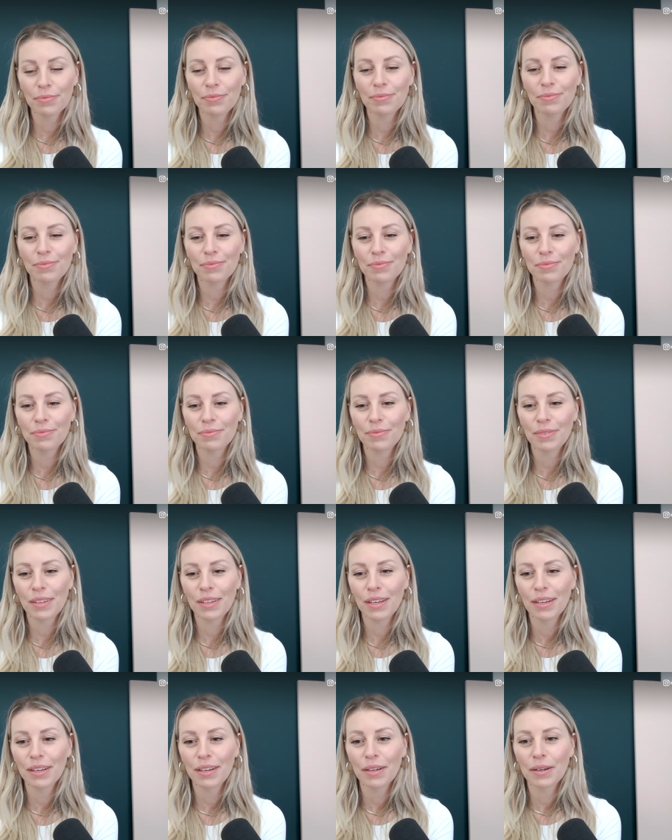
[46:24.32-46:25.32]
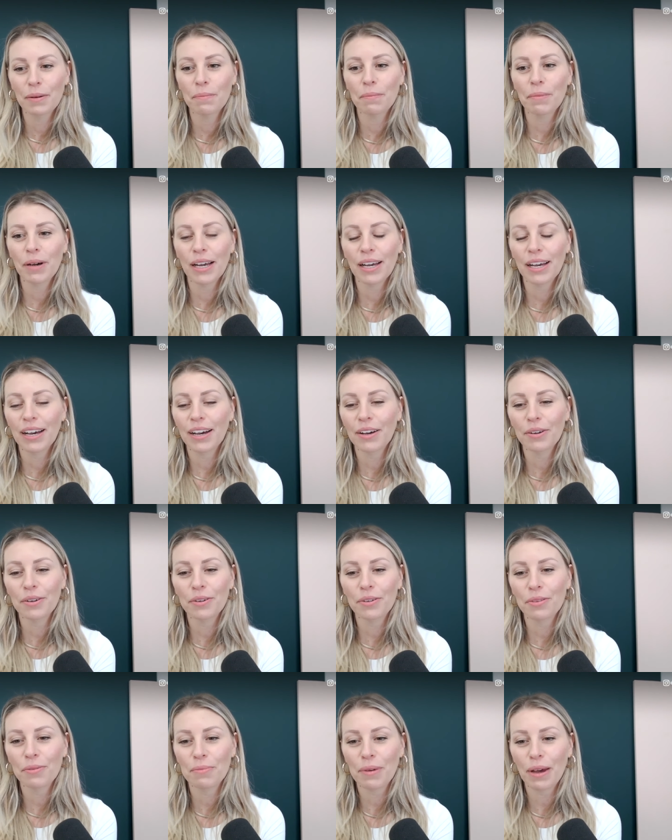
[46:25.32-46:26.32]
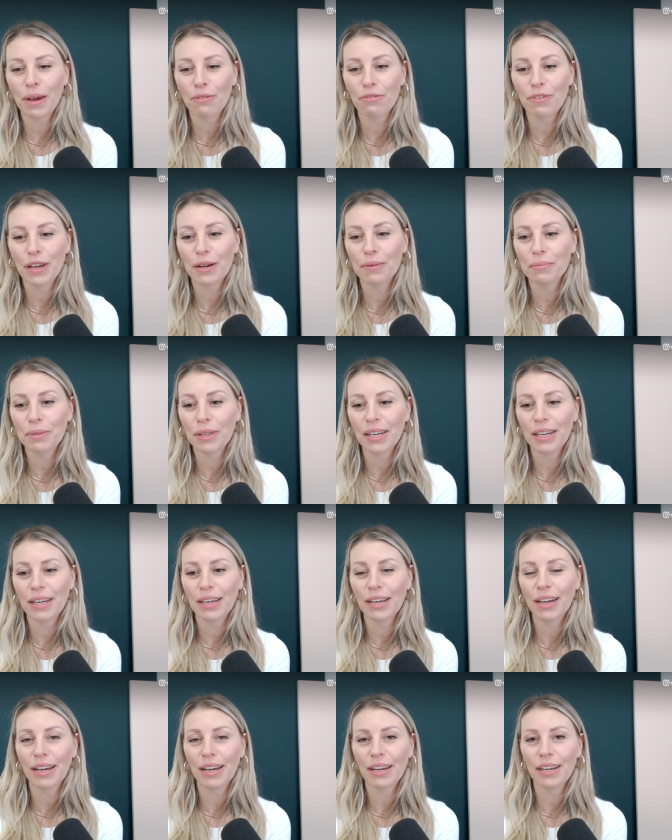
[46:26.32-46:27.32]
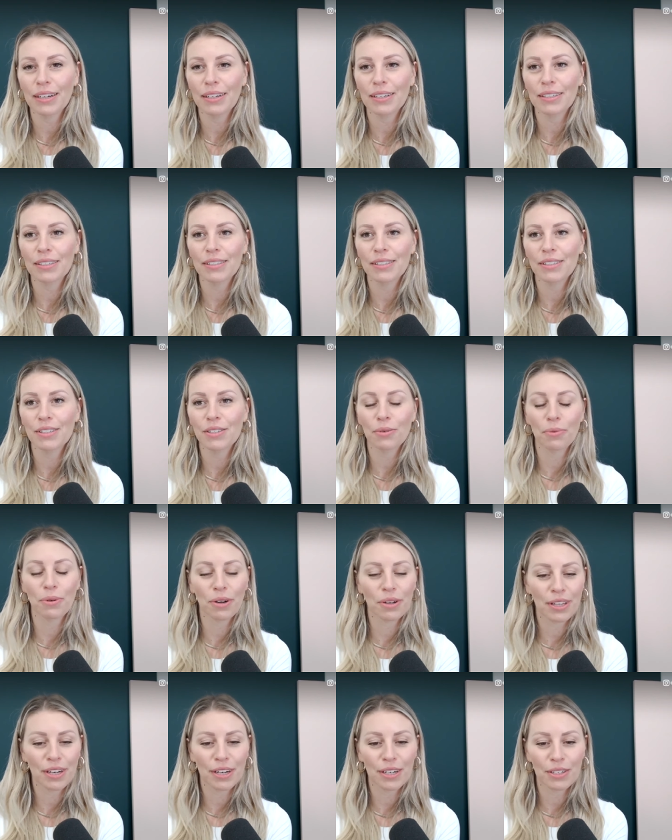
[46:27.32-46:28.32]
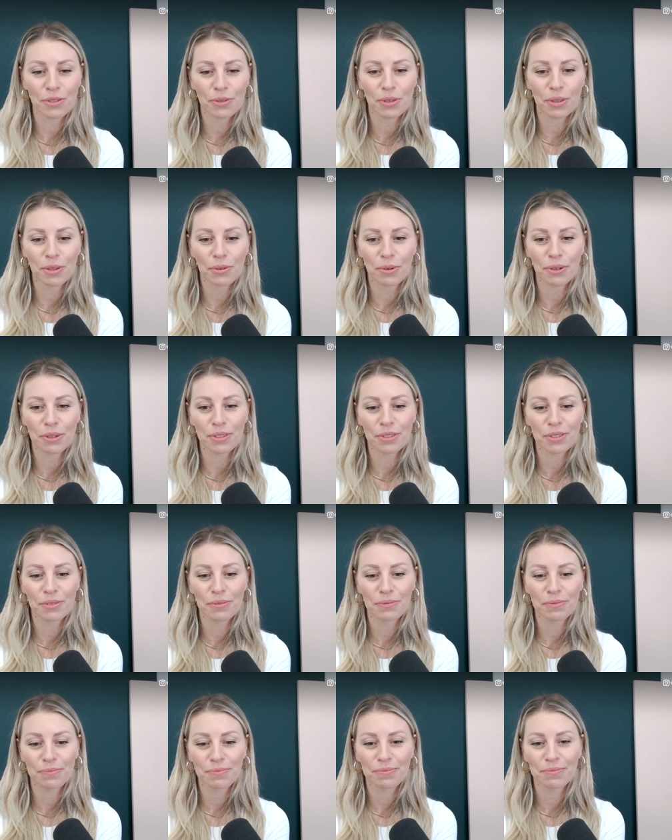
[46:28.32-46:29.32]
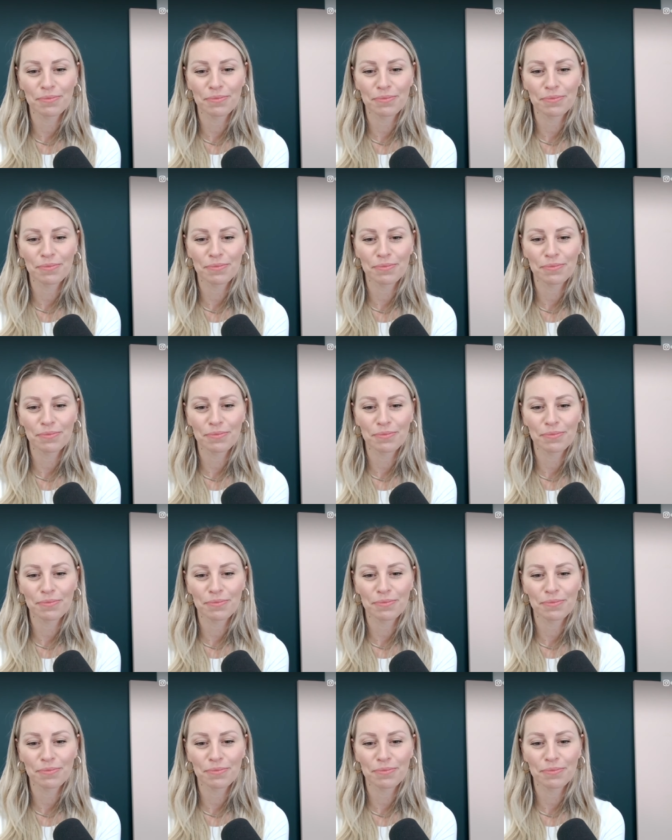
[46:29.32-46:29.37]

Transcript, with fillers: Mm, my health, my family, and the work that I do in the world.